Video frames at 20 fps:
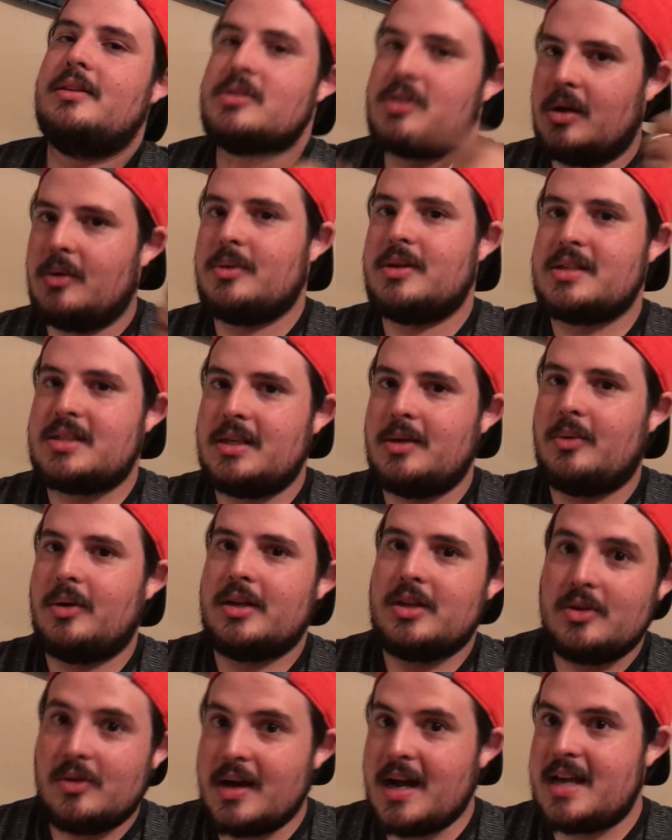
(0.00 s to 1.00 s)
So I want to see
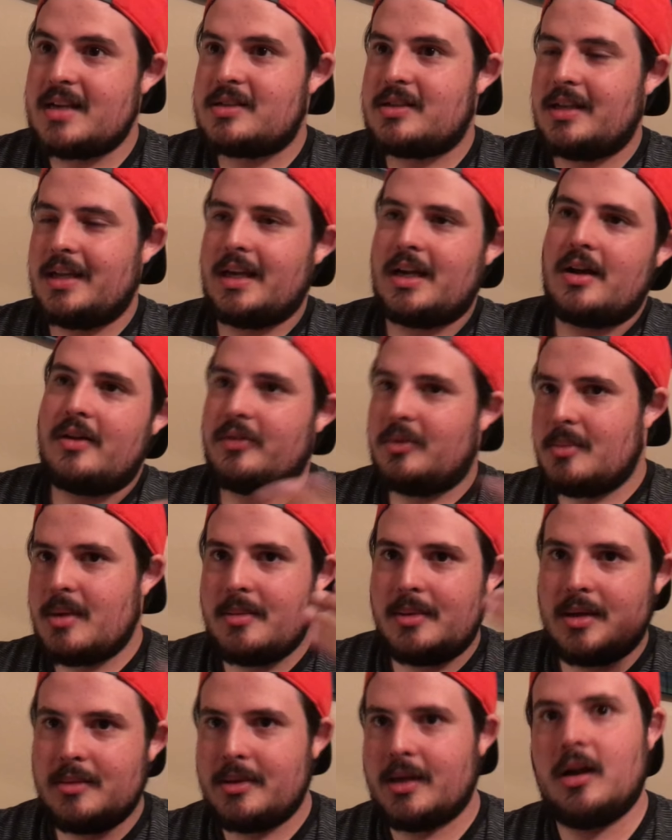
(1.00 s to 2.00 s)
what you guys think of, and
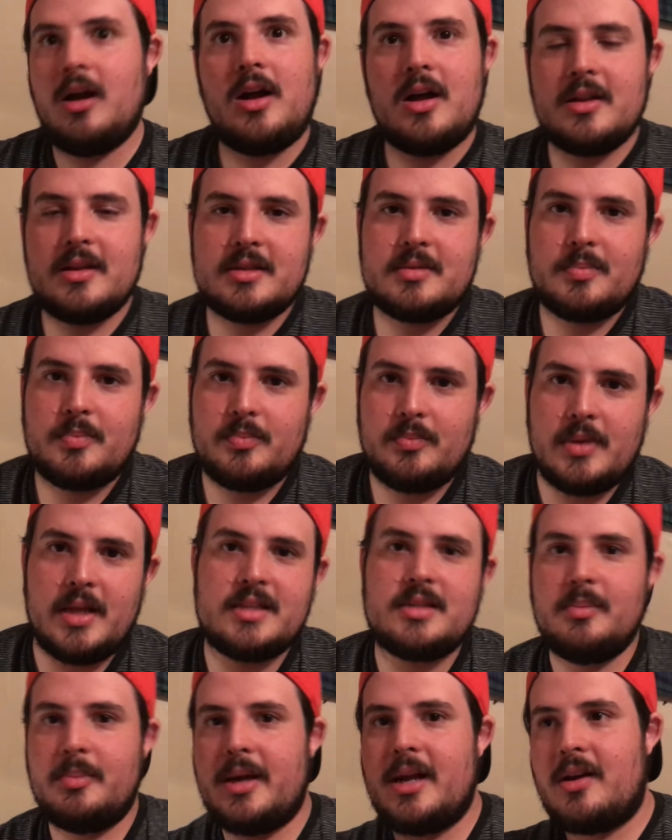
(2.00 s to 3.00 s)
maybe I'll be like, oh,
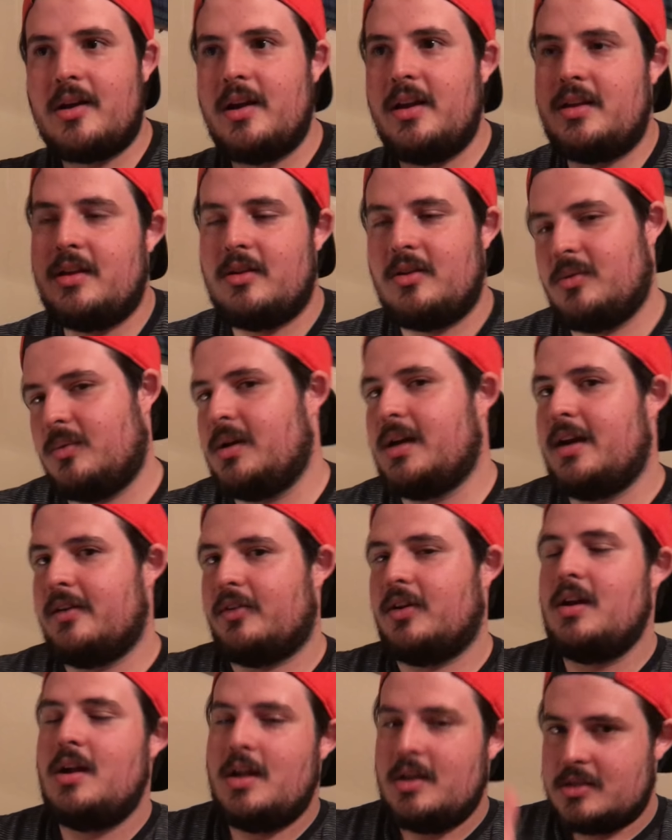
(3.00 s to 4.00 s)
that's a better idea, or
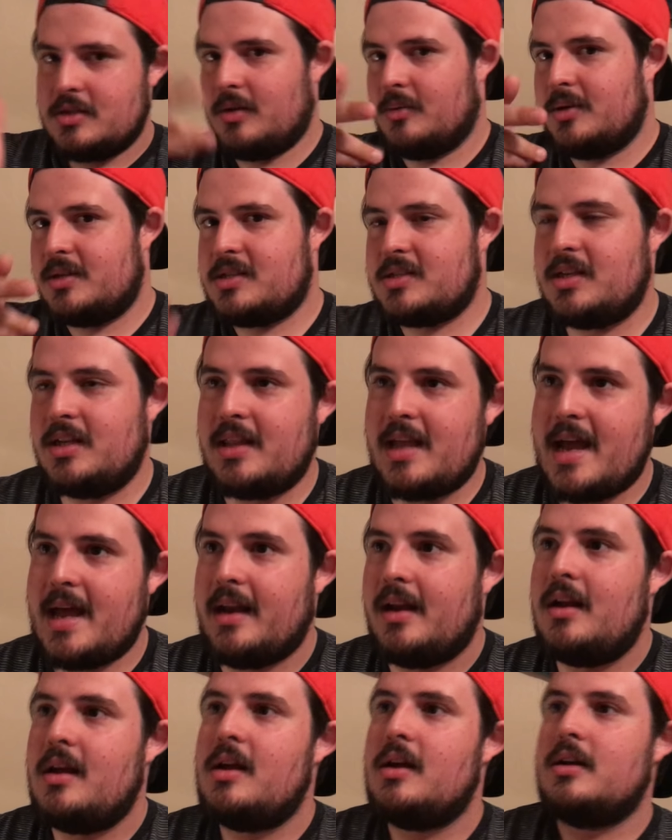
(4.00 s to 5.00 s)
whatever. So I want to see
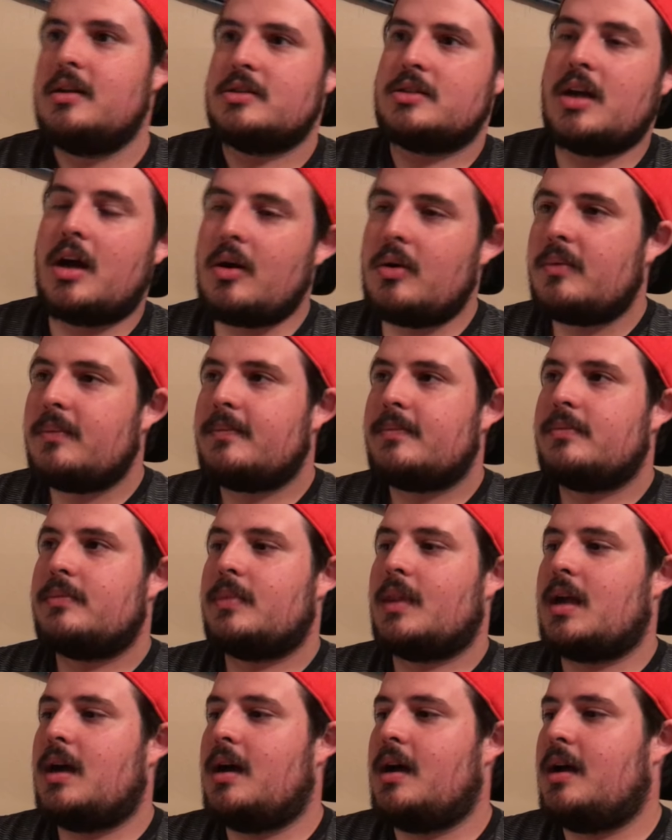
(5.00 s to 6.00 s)
that. So,
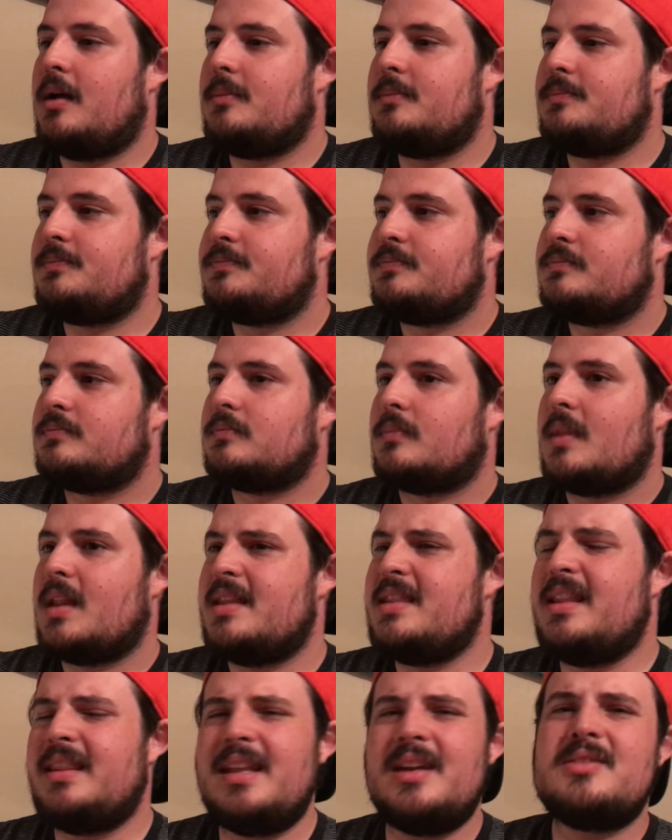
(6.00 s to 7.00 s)
and
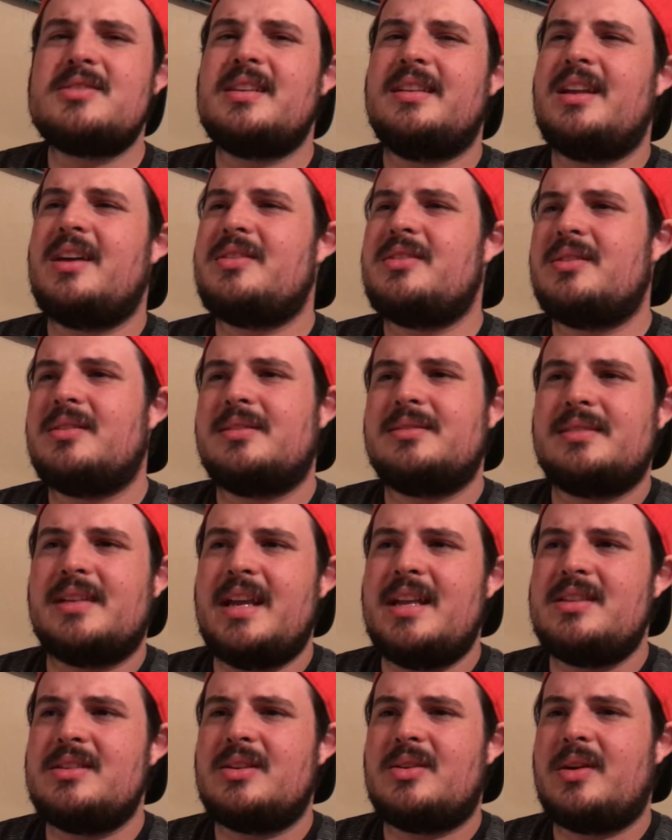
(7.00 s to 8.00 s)
then there's another
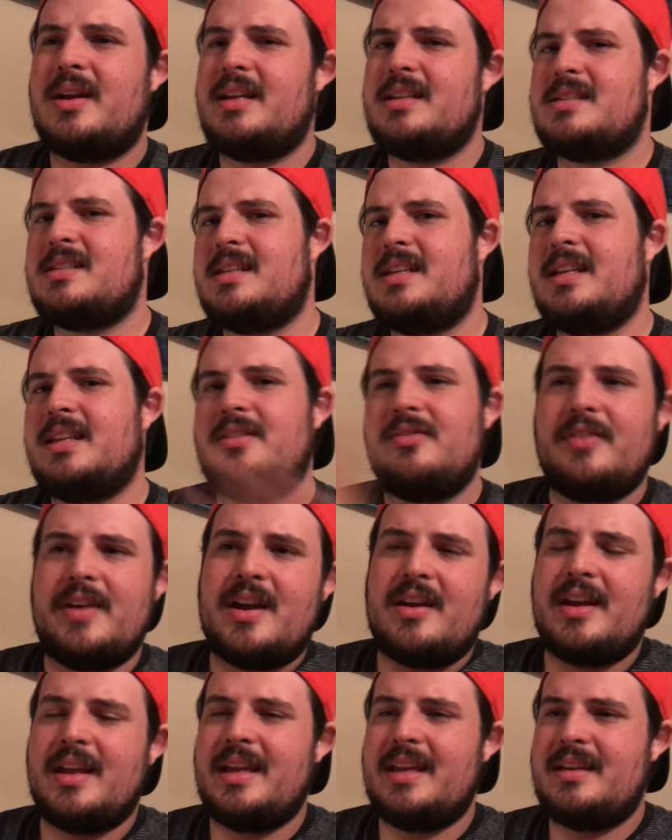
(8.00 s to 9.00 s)
end credit scene at the
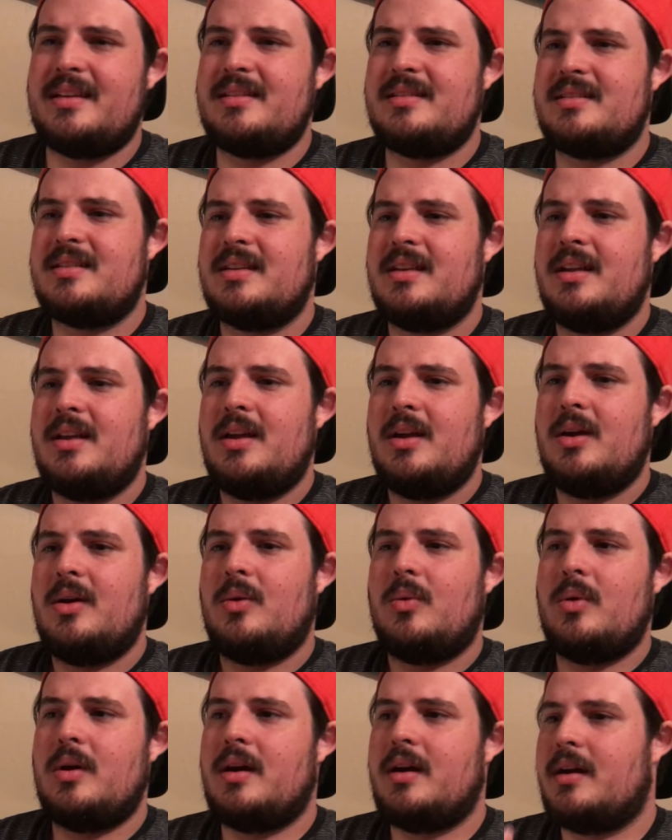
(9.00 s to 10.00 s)
very end,
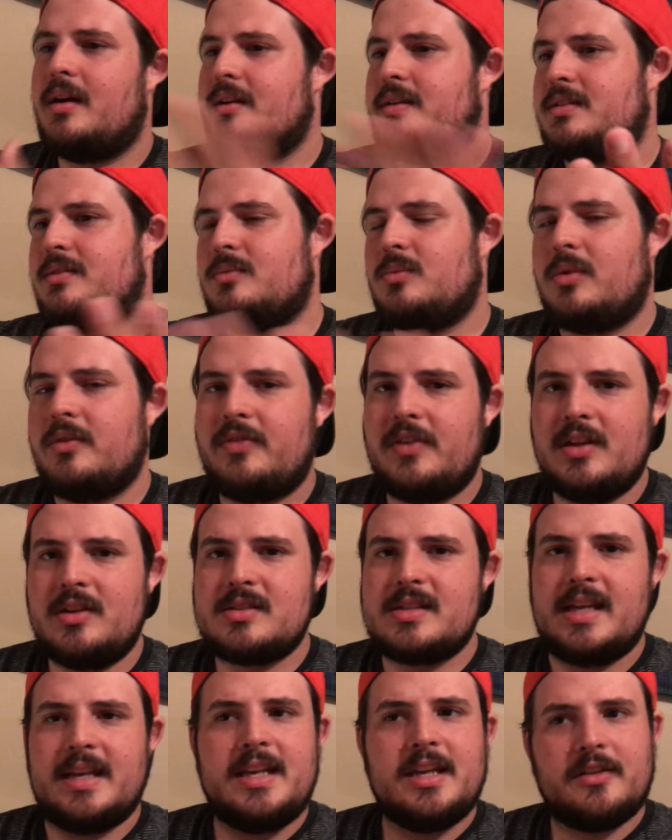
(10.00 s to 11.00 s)
where it
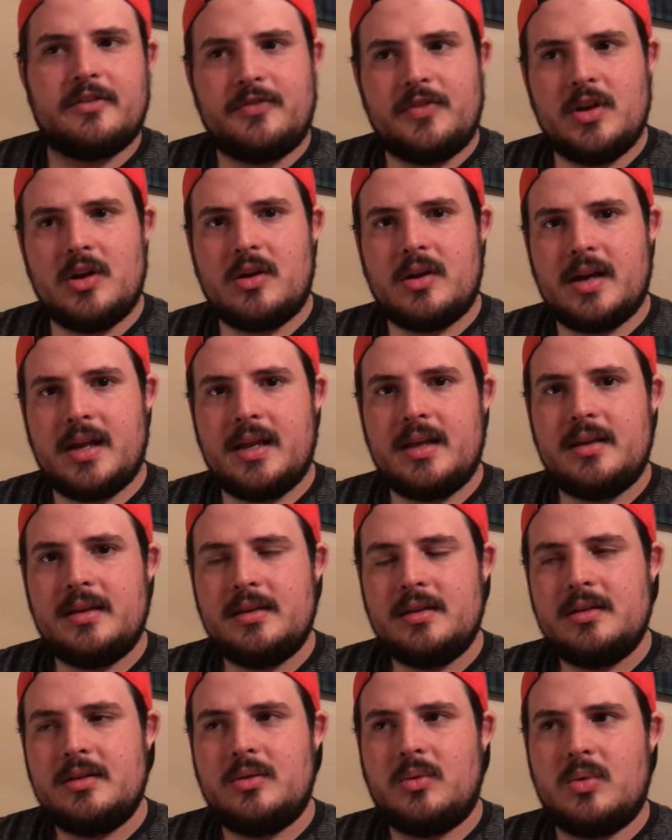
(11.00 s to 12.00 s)
reveals that Nick Fury
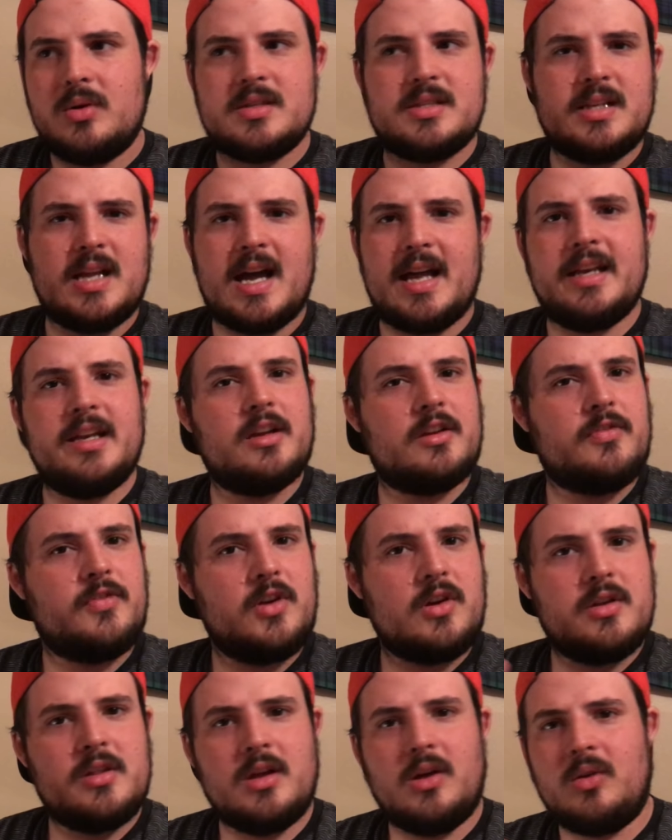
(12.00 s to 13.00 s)
was not Nick
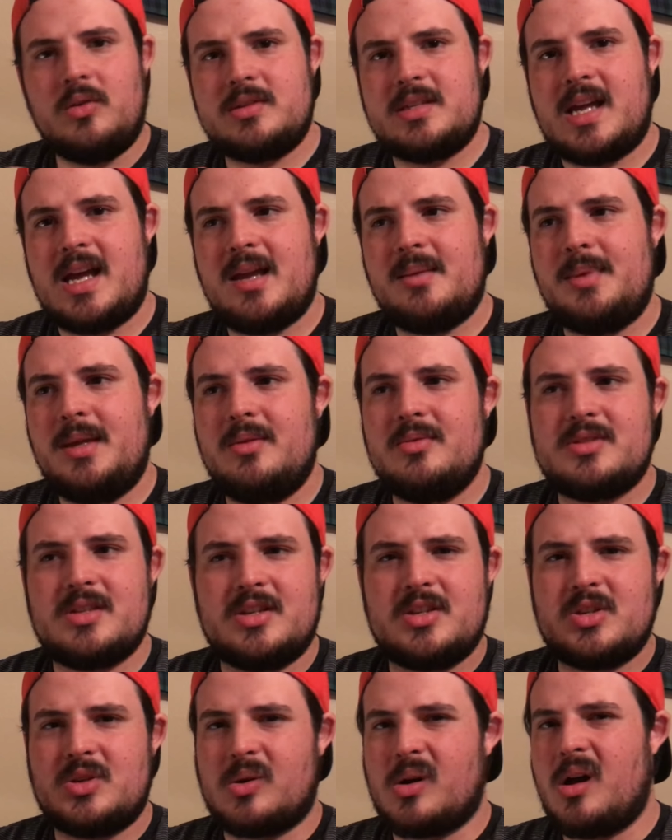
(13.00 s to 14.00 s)
Fury the whole time. He was
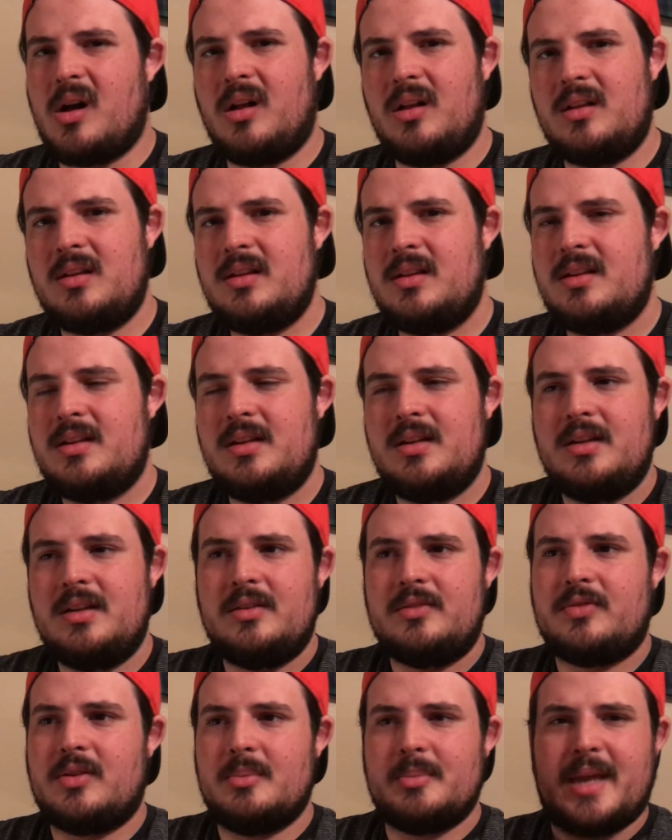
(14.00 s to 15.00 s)
a Skrull
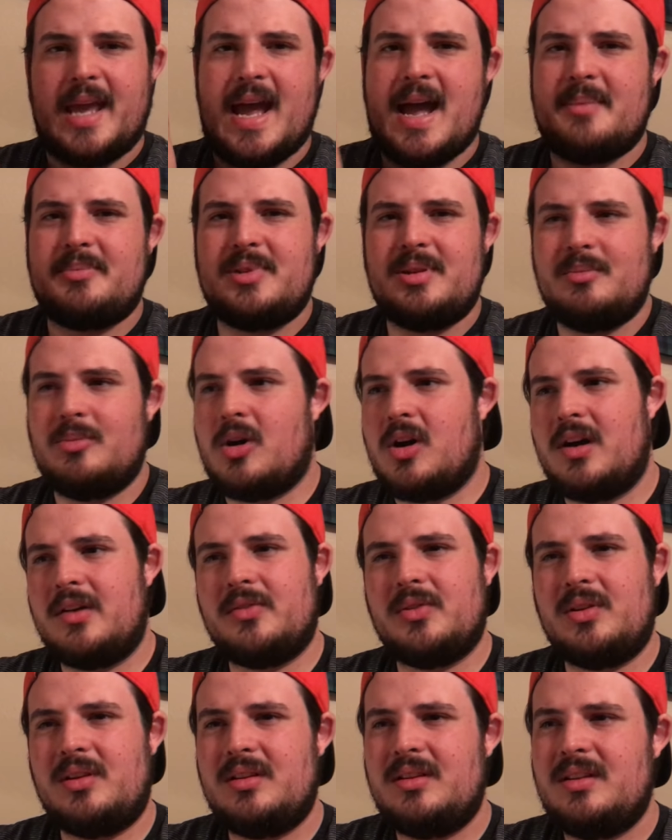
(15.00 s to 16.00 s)
from Captain
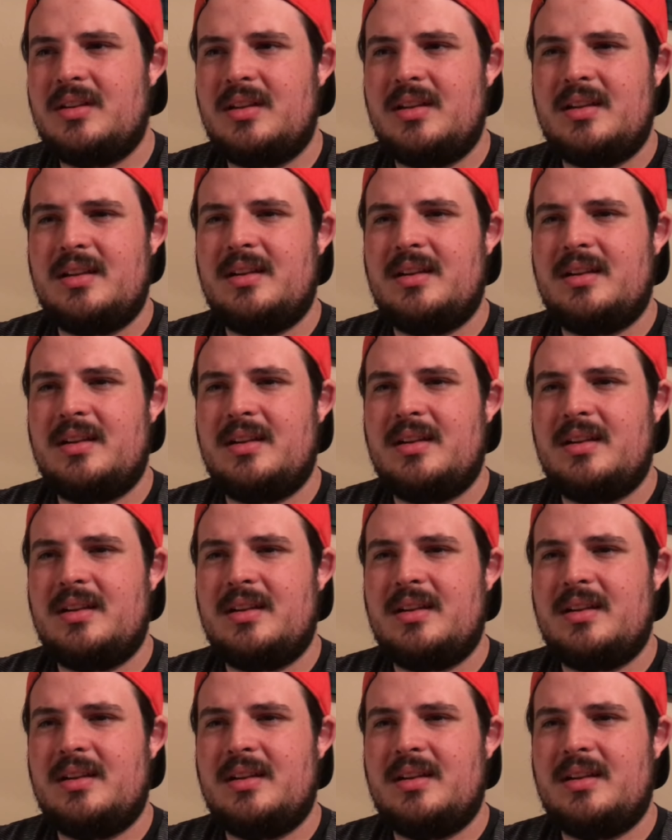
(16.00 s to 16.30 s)
Marvel.